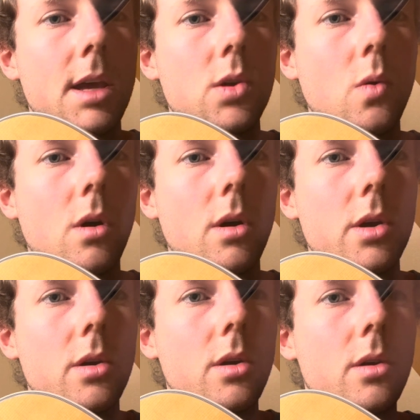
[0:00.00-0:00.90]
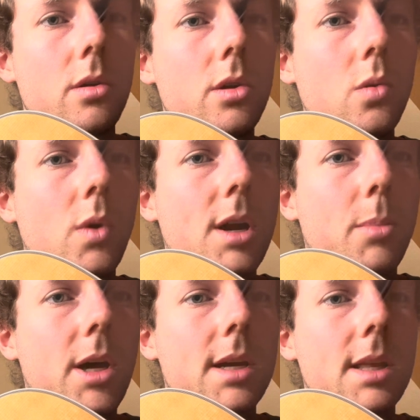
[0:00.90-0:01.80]
You want to
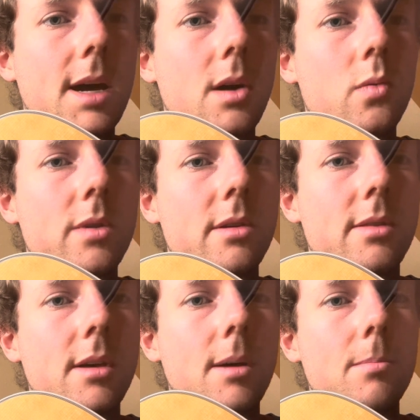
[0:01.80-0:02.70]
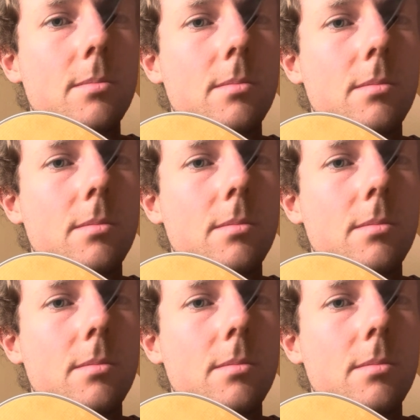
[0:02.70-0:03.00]
pluck down with your thumb.